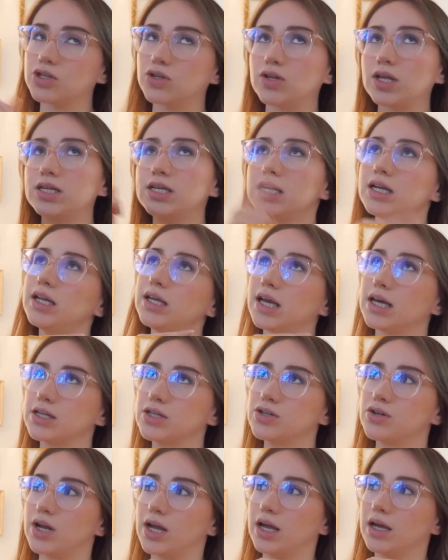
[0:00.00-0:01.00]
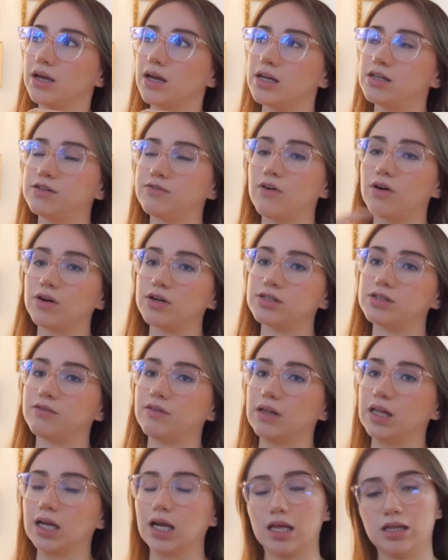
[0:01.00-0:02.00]
they did it yesterday as far as
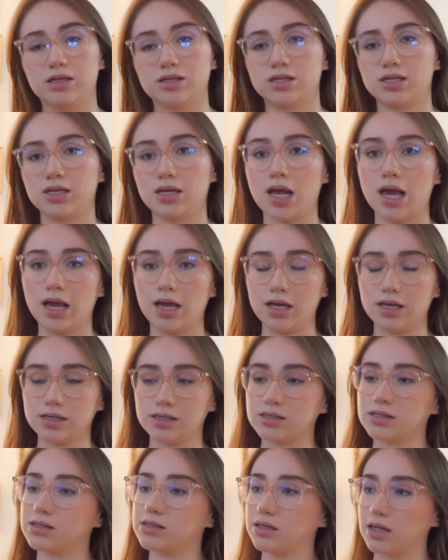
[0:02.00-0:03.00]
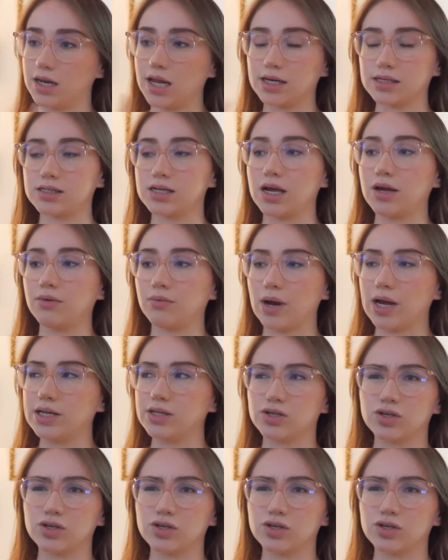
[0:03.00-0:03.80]
filling, and today is the next day, right?